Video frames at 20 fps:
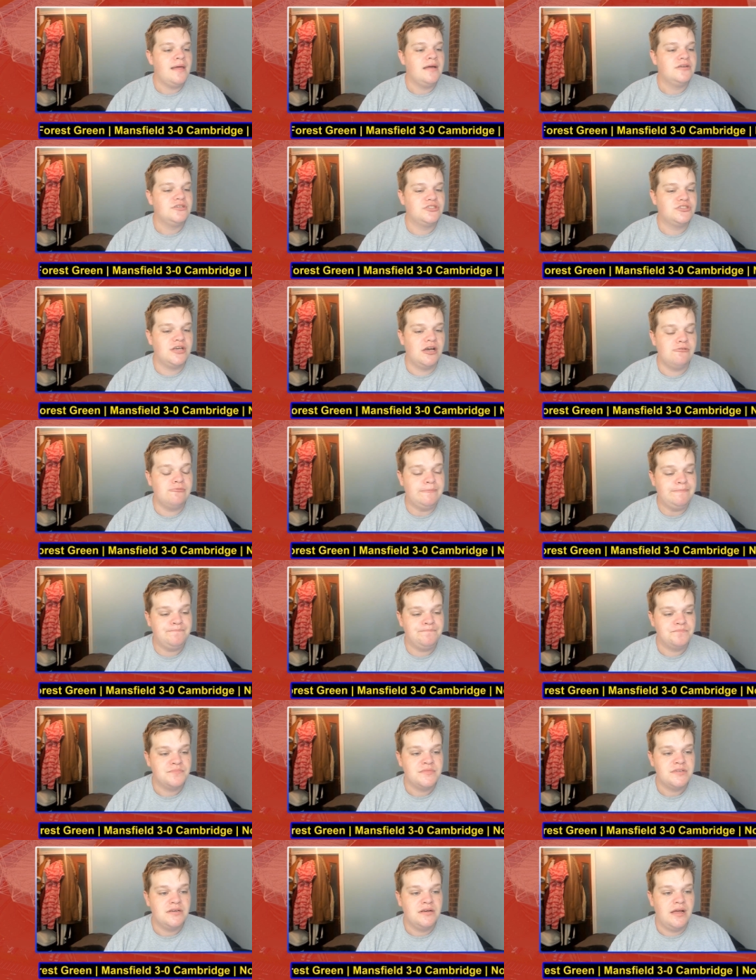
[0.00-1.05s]
So
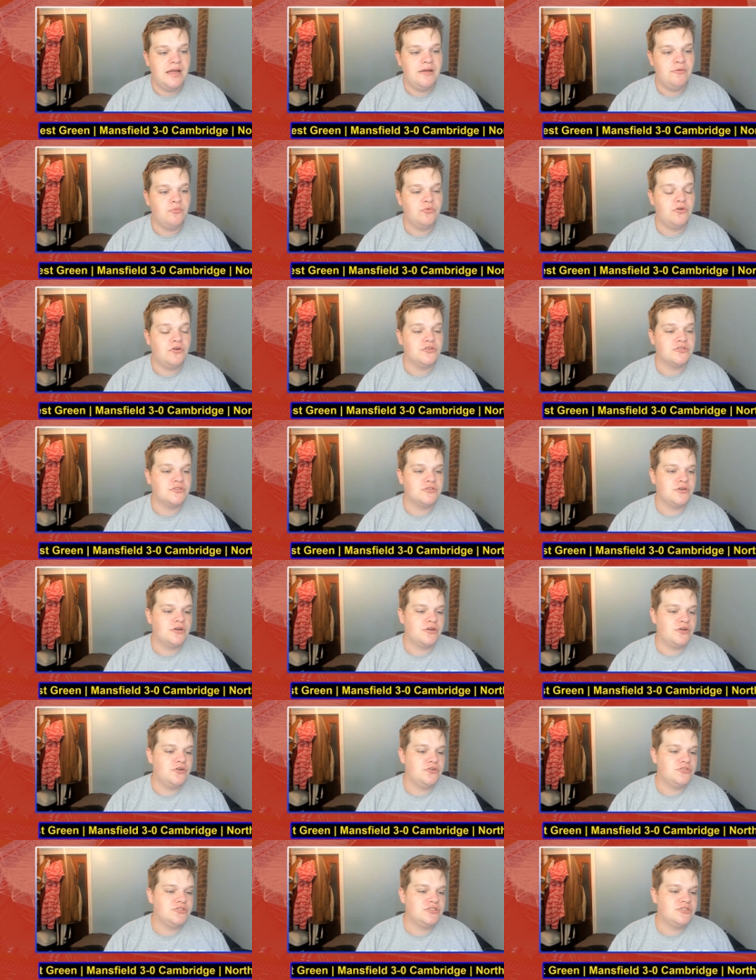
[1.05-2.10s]
it was a
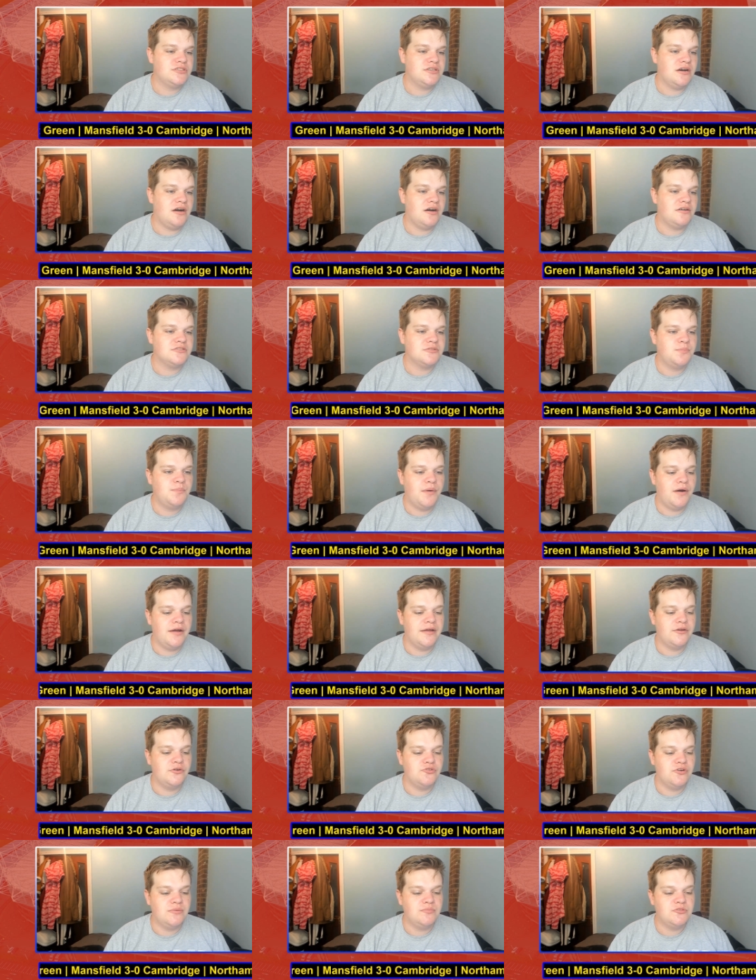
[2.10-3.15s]
good start by
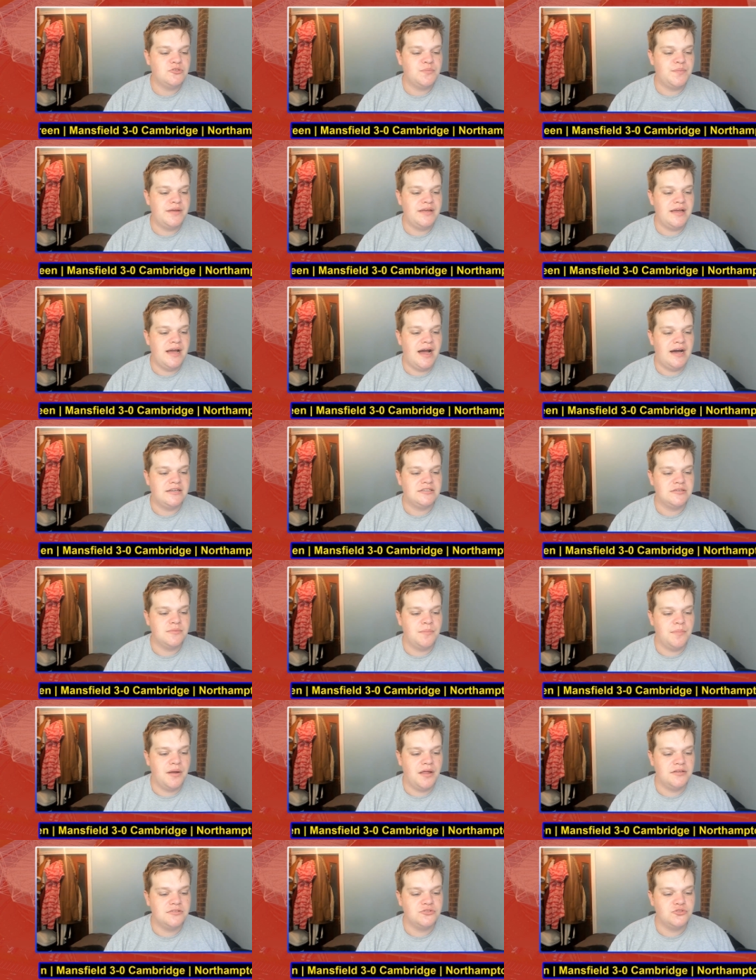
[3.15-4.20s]
Grimsby at
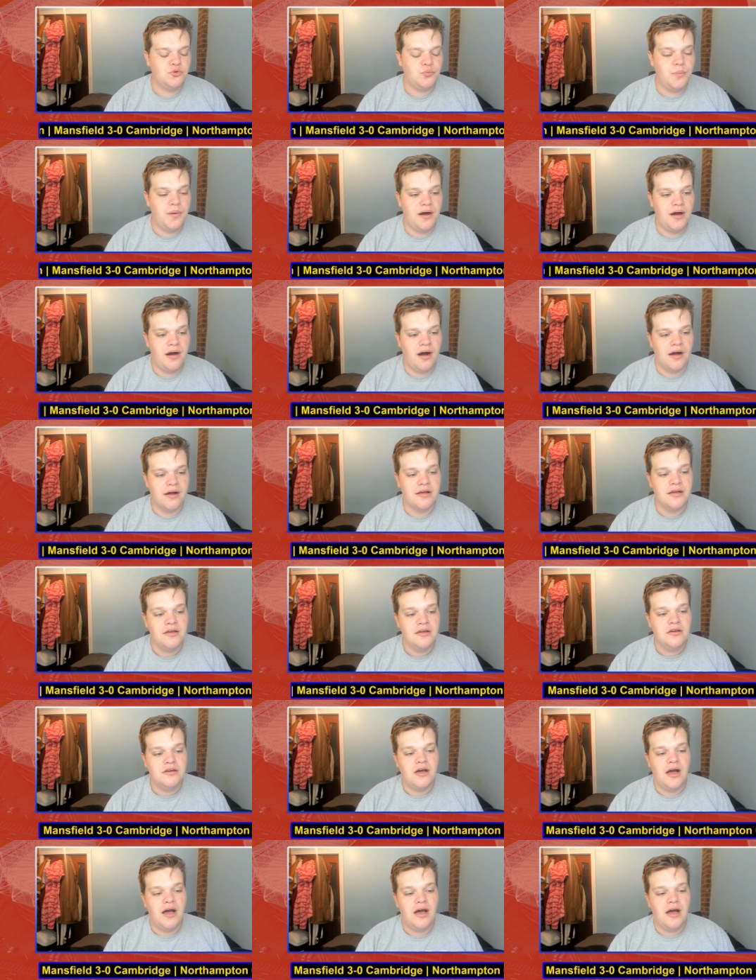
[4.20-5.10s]
Blundell Park.